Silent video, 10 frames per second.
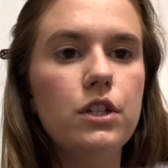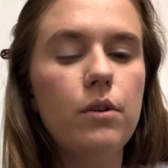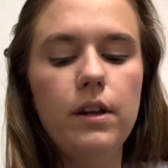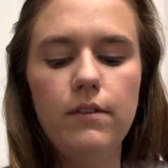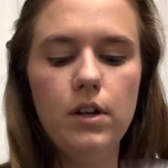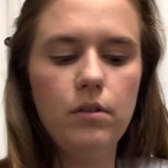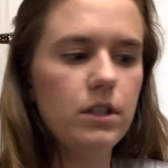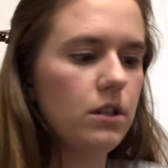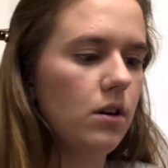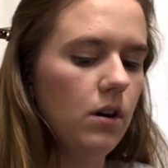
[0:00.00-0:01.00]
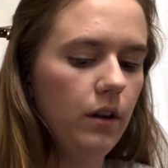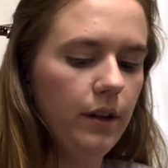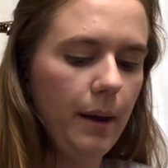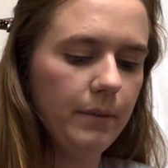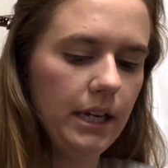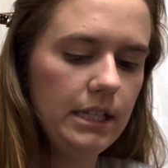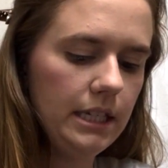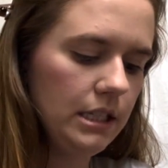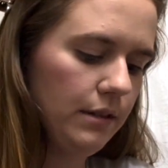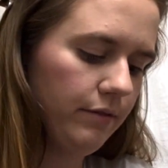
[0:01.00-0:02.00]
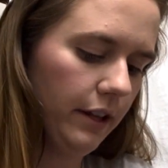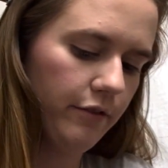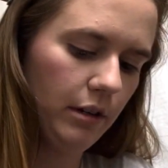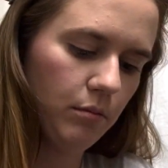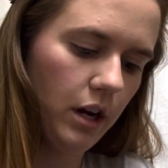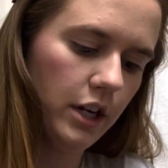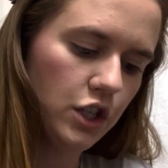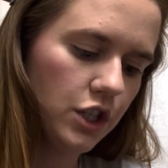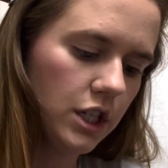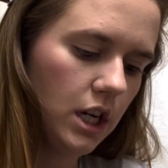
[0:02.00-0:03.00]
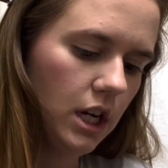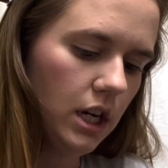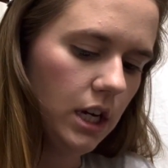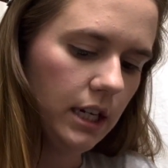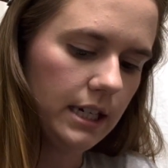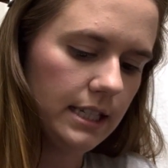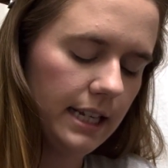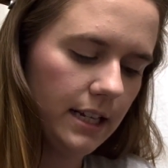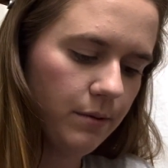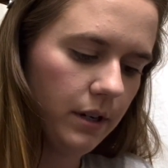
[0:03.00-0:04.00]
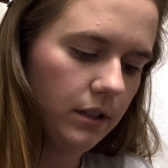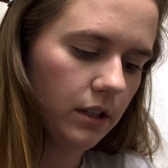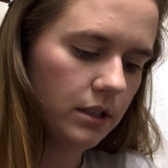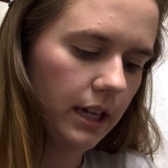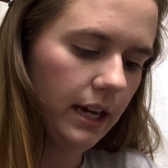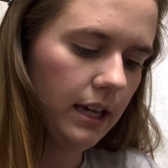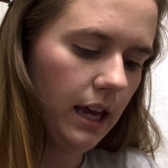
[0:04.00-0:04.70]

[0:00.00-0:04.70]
Don't even know what it's called. I'm guessing it's a fluffing brush because that's what it looks like.